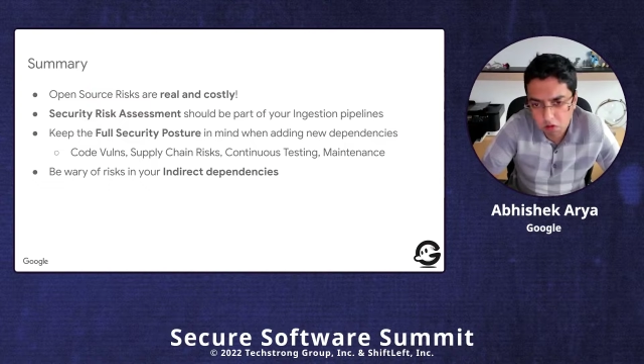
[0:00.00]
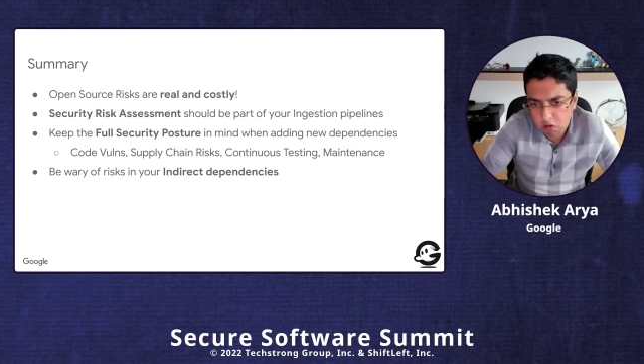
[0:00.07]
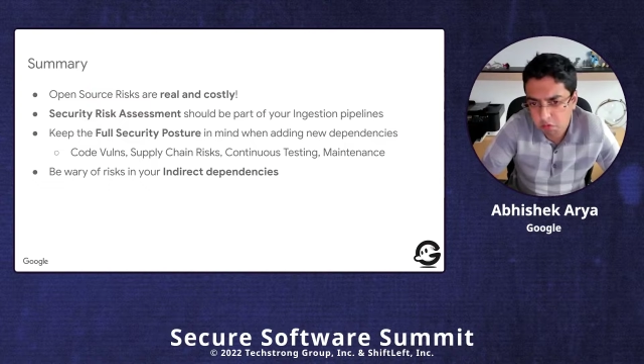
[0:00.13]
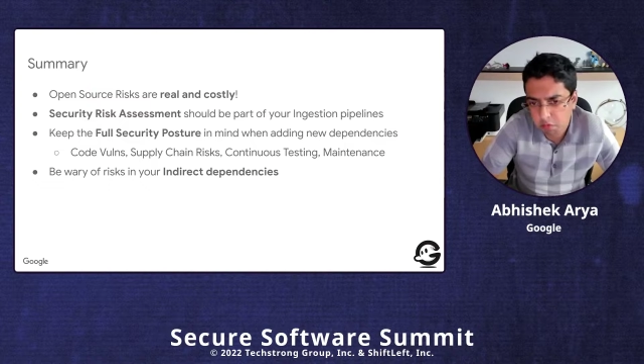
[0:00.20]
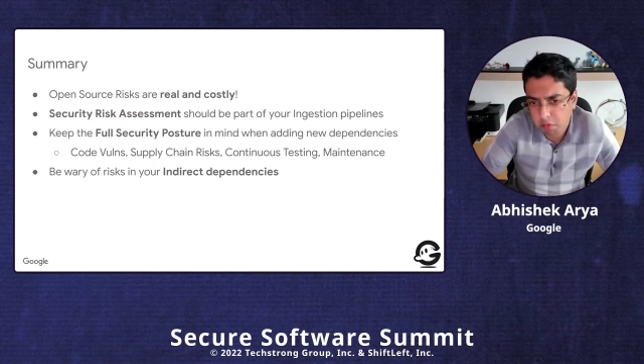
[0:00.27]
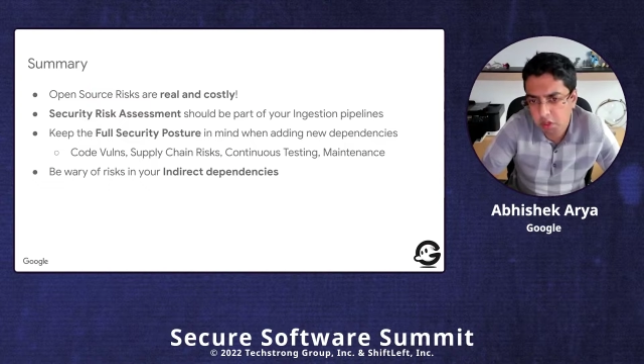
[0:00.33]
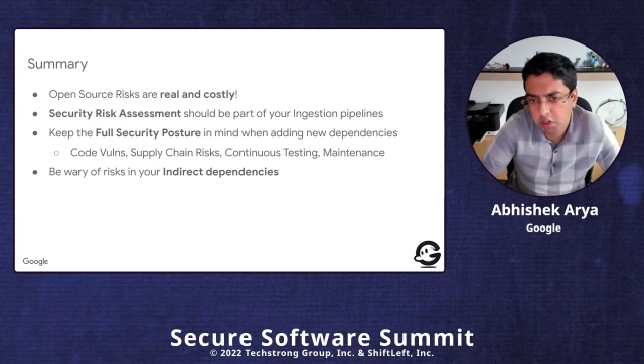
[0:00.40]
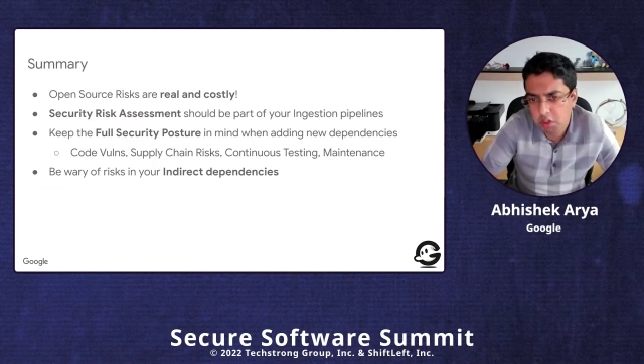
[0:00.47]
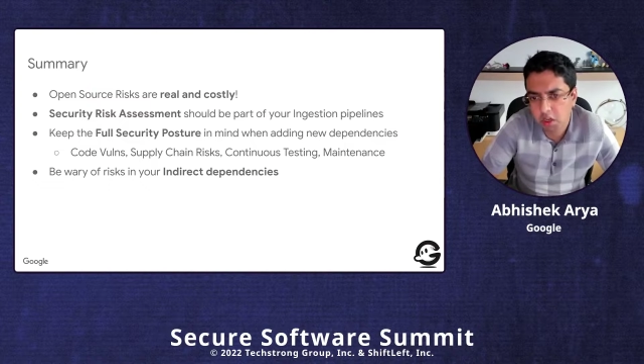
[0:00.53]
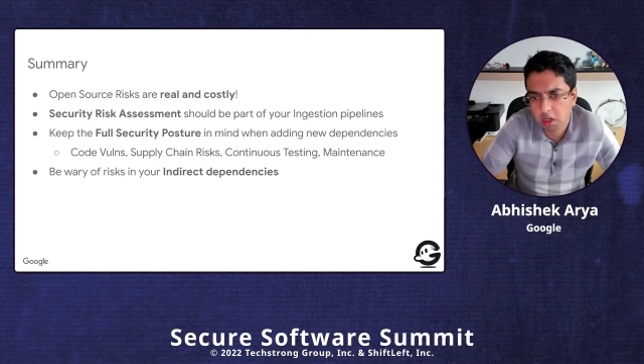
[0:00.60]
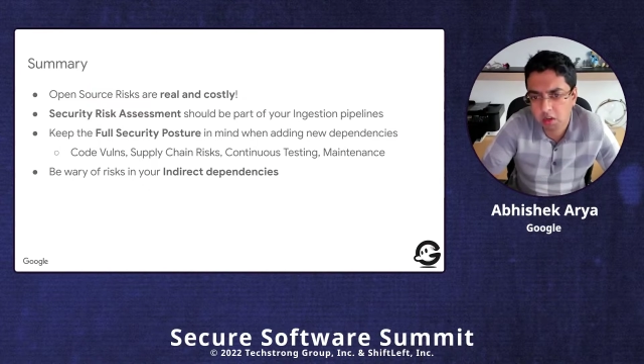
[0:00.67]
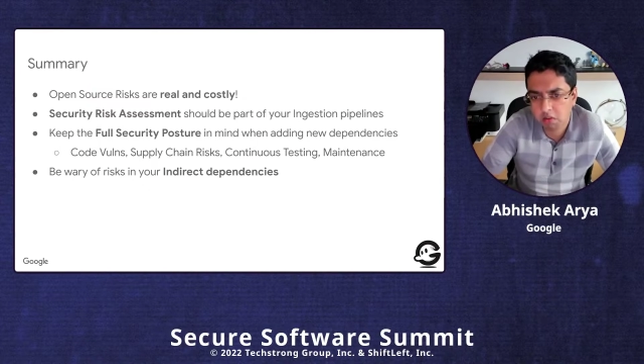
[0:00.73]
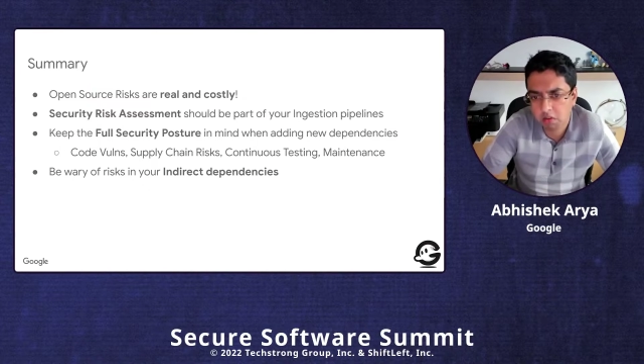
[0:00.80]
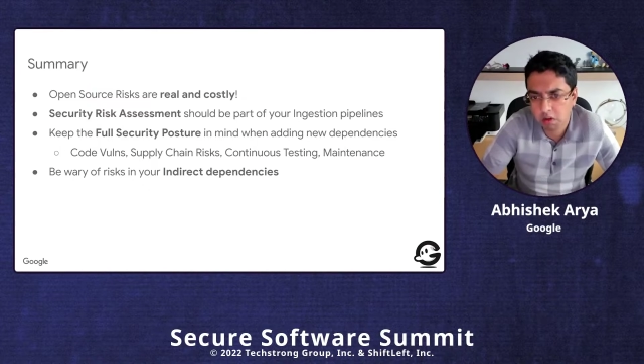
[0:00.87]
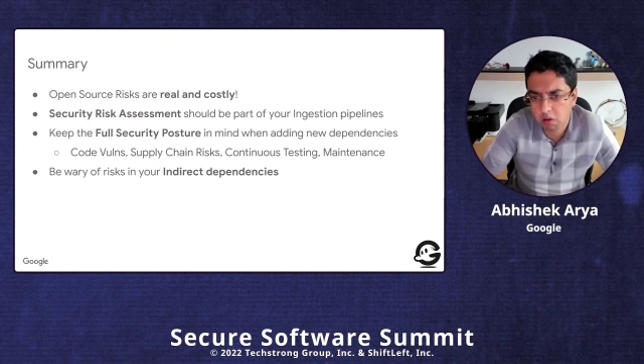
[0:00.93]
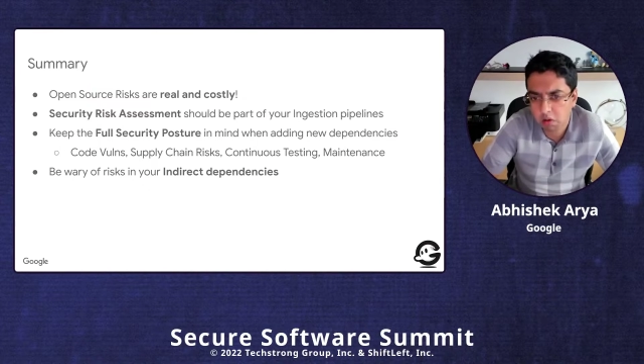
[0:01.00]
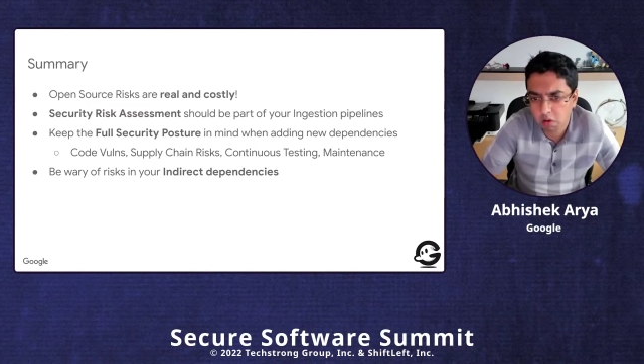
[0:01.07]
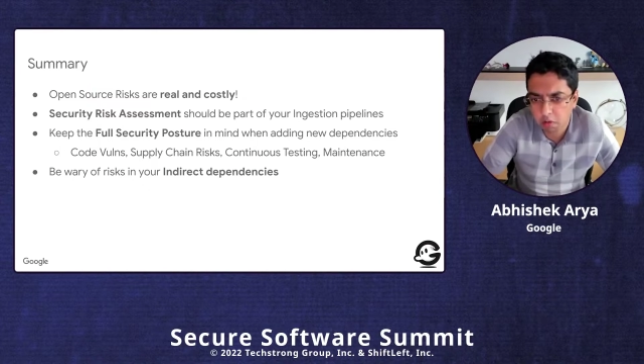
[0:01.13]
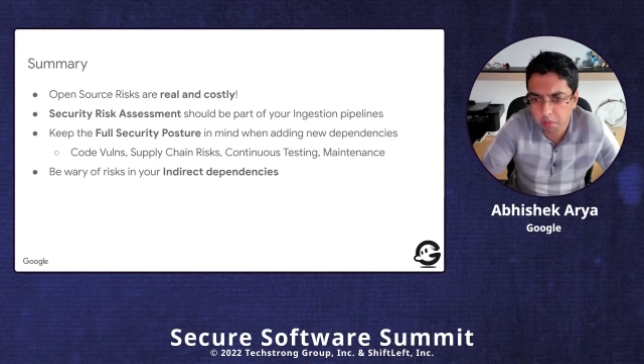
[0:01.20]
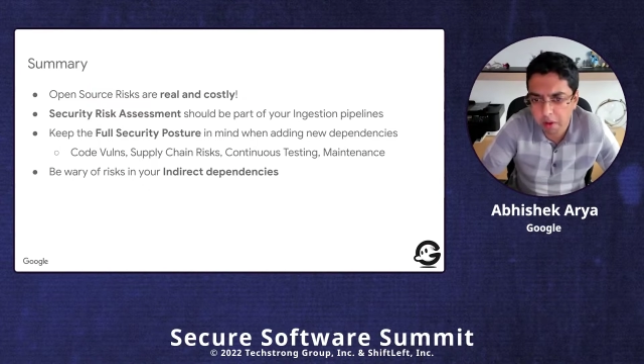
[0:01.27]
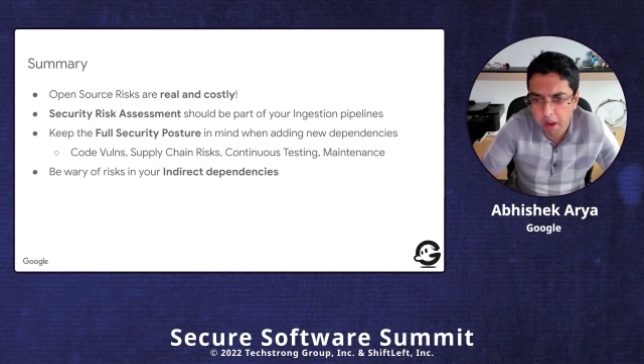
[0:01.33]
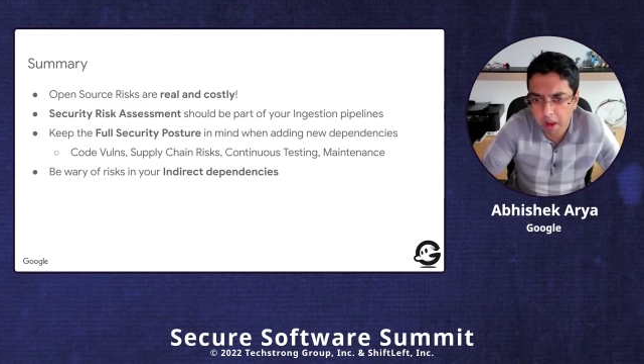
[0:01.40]
especially when you
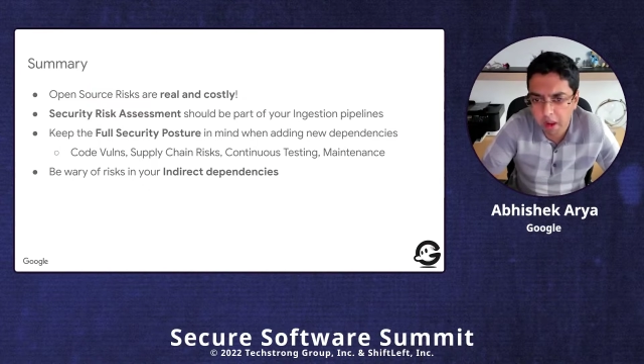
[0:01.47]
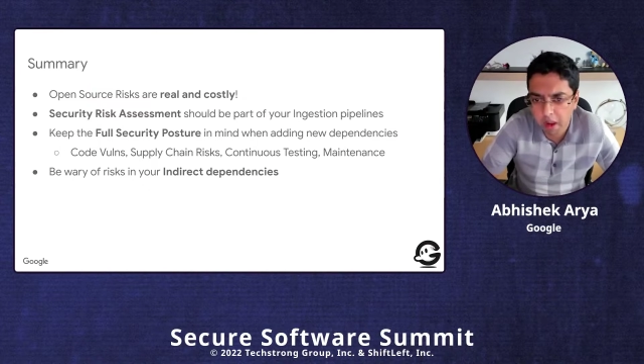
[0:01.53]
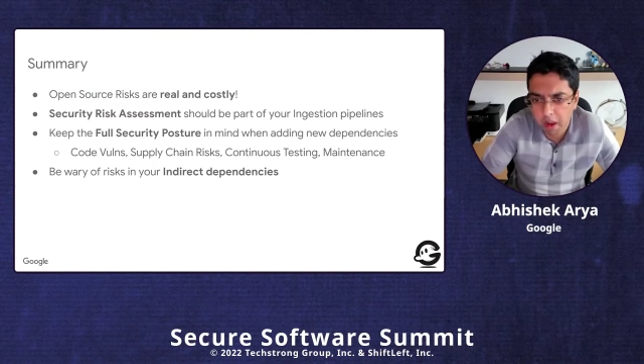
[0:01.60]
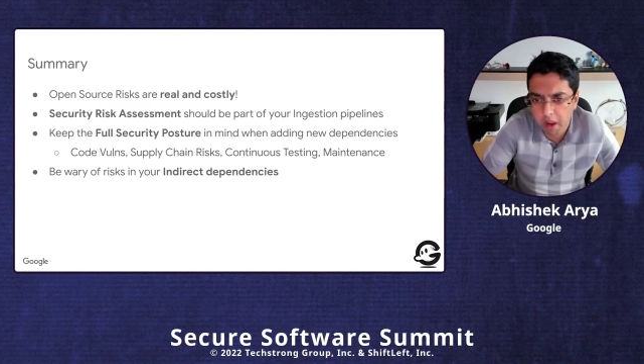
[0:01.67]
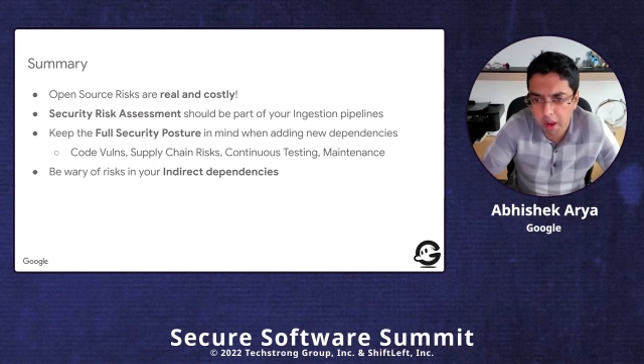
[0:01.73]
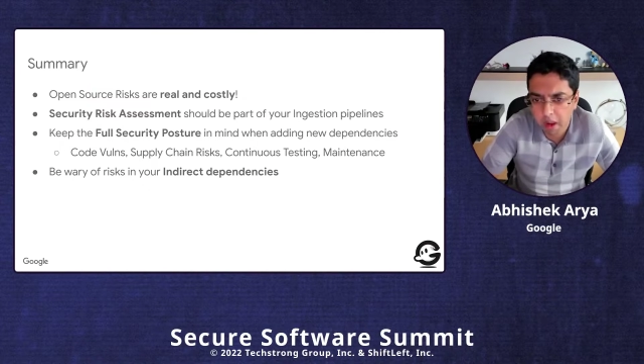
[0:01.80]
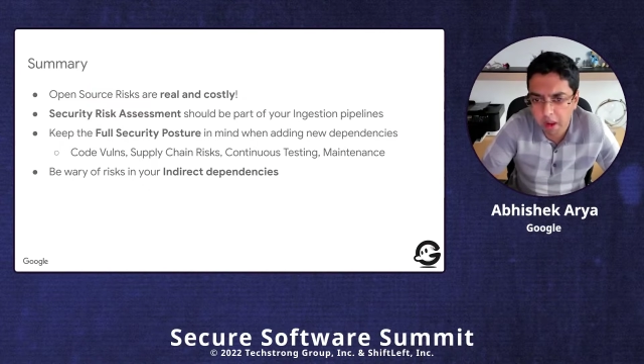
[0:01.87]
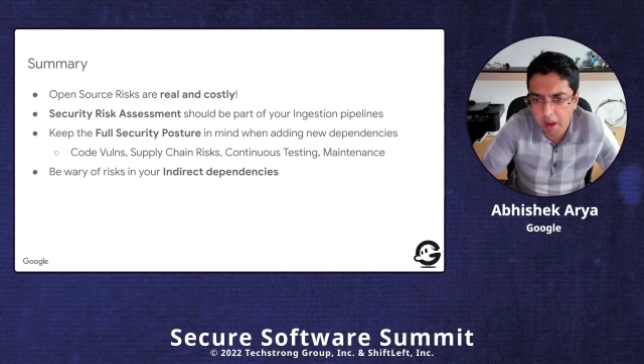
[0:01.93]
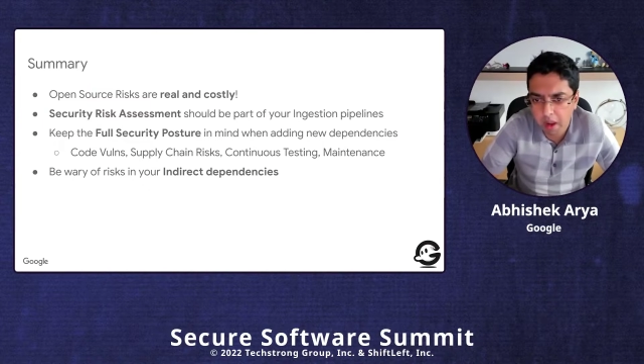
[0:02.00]
look back at